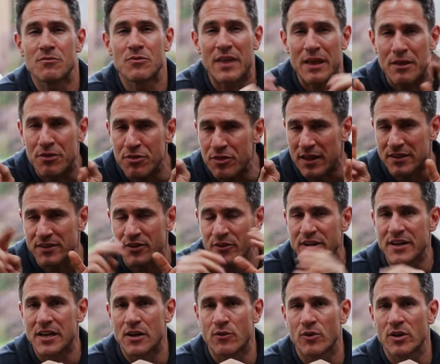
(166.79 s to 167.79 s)
they think they're
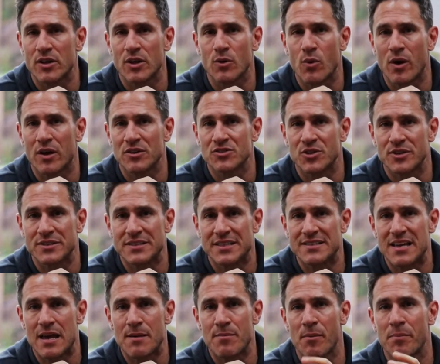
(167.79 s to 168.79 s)
eating really well during the
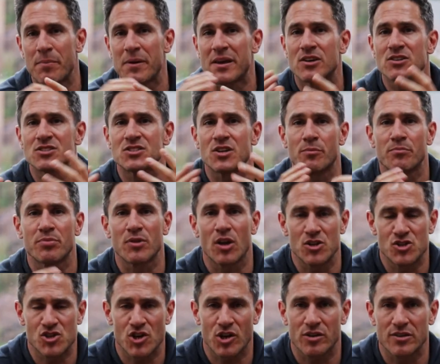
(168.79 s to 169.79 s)
day, but because their
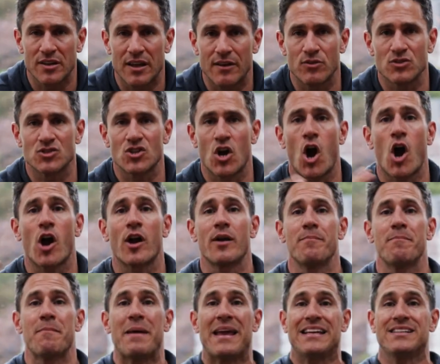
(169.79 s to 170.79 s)
blood sugar levels
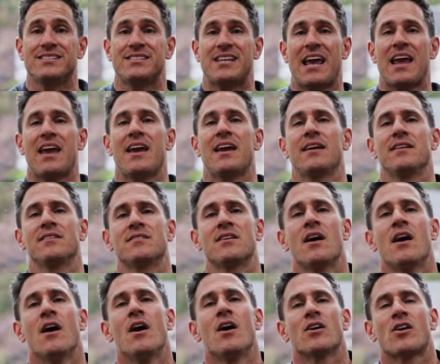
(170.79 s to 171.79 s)
aren't maintained,
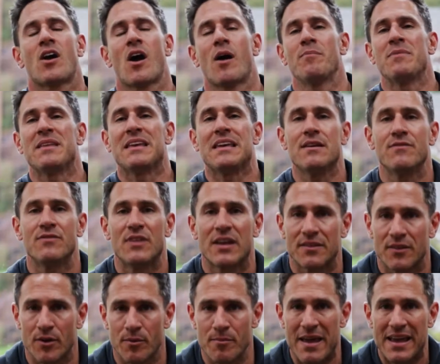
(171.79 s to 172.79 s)
come the
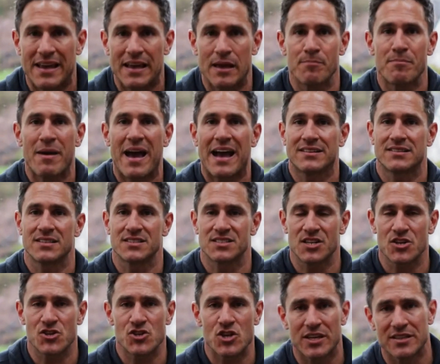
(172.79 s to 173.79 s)
evening, they're making bad
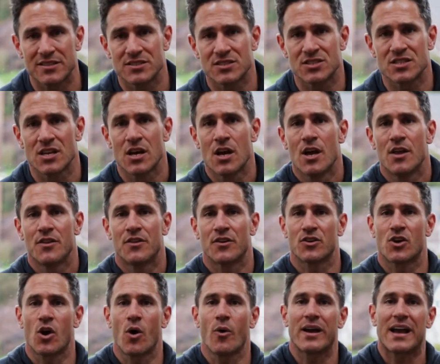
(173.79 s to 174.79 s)
decisions.
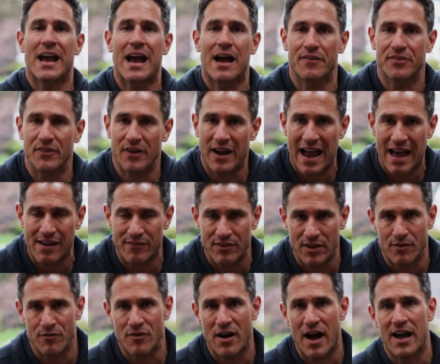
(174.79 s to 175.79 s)
They're going out, they're
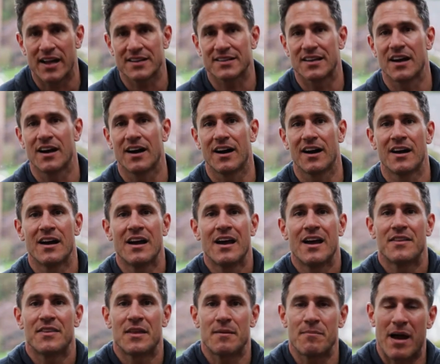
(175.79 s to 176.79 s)
having a vodka,
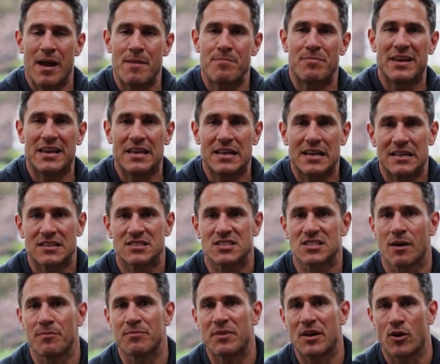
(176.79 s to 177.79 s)
they might be eating
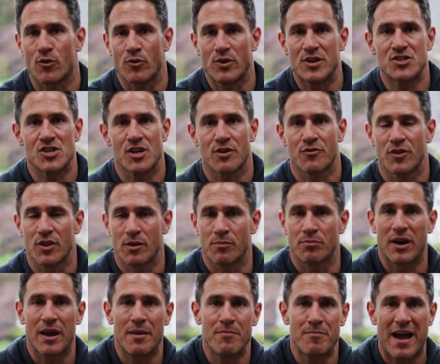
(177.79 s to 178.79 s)
something or reaching for the
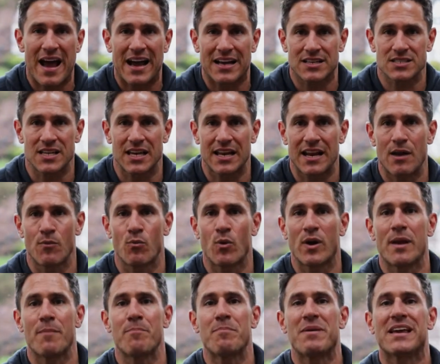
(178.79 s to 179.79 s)
bread basket. And
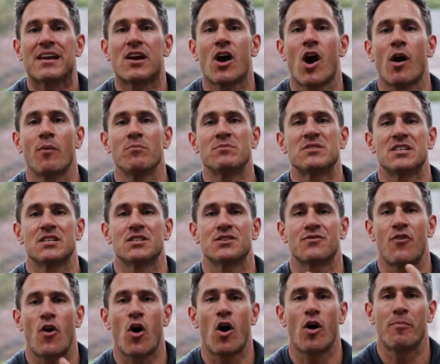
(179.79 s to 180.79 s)
when it becomes this
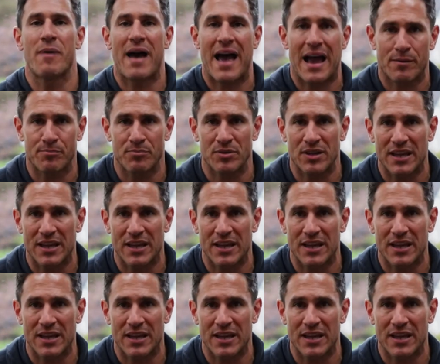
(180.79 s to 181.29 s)
fallback